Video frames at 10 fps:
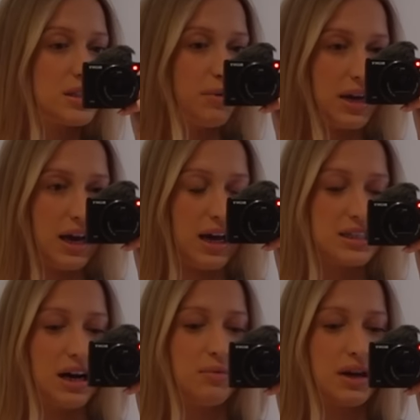So we're going to head
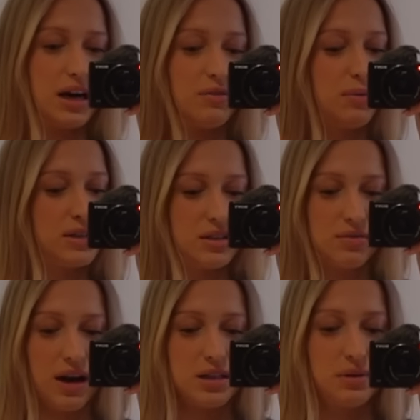out. We're going to have a wander
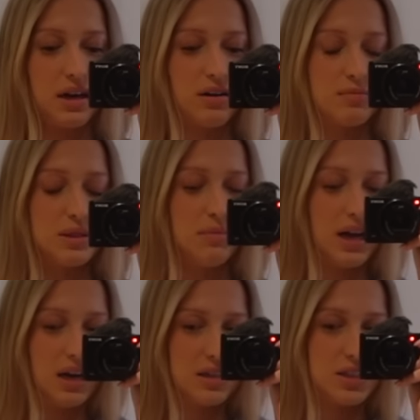around. We're going to grab some
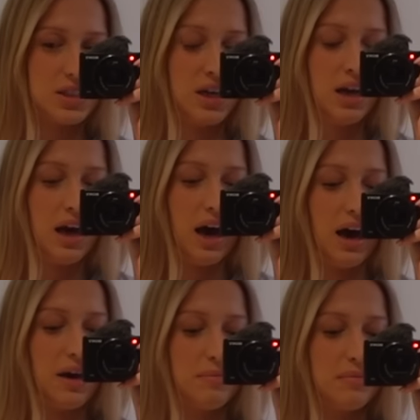lunch
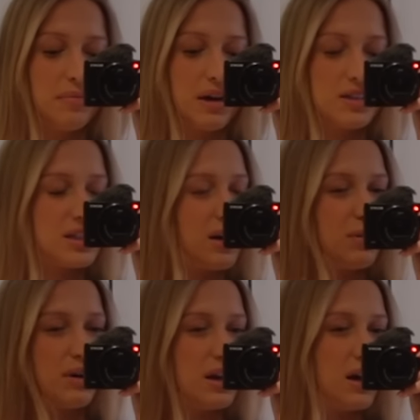and just have a
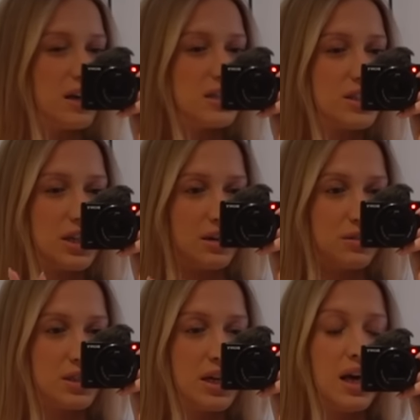really nice
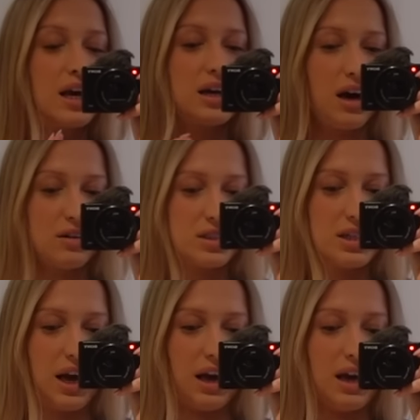chilled girls'
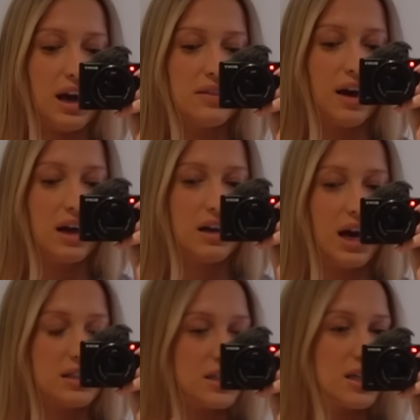day. And then,
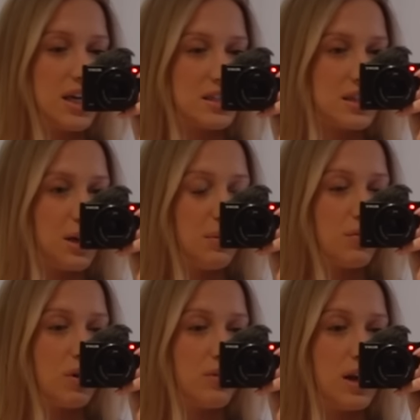as I said yesterday, we've
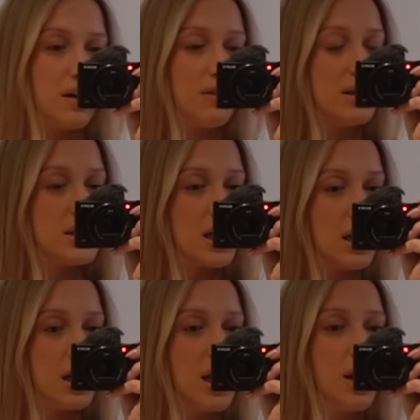got a really lovely
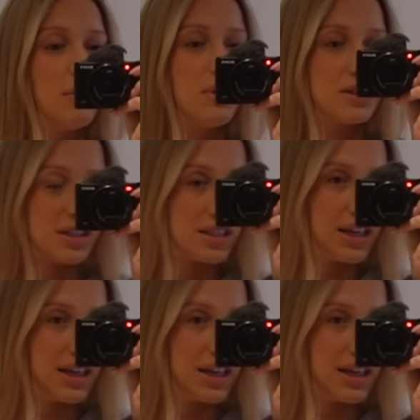dinner booked this